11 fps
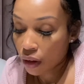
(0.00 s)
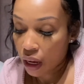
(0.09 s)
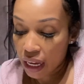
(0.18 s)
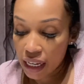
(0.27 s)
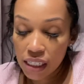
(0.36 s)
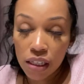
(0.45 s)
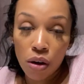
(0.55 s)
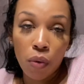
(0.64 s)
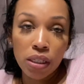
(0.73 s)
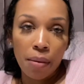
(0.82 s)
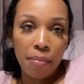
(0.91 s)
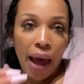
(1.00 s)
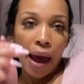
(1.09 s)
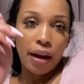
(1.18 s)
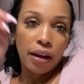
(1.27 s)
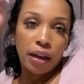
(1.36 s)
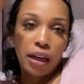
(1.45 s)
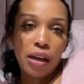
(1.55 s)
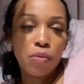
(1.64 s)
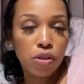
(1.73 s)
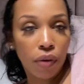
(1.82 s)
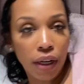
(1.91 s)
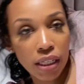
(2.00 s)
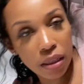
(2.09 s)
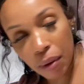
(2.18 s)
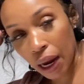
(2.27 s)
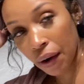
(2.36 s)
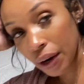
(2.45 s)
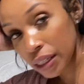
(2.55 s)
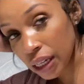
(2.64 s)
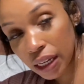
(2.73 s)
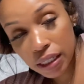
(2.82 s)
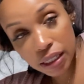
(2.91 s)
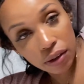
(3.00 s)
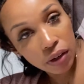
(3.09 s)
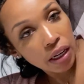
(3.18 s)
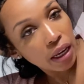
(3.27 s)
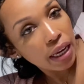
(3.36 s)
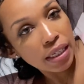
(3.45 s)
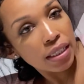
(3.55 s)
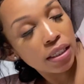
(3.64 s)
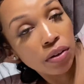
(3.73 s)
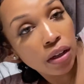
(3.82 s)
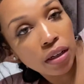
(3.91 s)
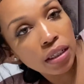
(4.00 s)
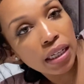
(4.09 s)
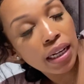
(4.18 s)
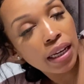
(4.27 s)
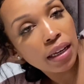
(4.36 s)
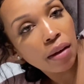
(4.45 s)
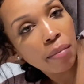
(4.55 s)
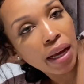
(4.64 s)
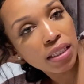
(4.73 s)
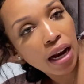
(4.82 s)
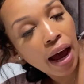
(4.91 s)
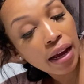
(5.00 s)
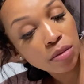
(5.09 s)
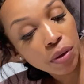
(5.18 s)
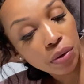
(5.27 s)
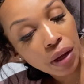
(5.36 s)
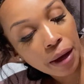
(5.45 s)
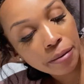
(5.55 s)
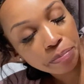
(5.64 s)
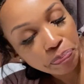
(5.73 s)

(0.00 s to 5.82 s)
he still wasn't back. He was running some errands, and he still didn't get back to the hospital yet.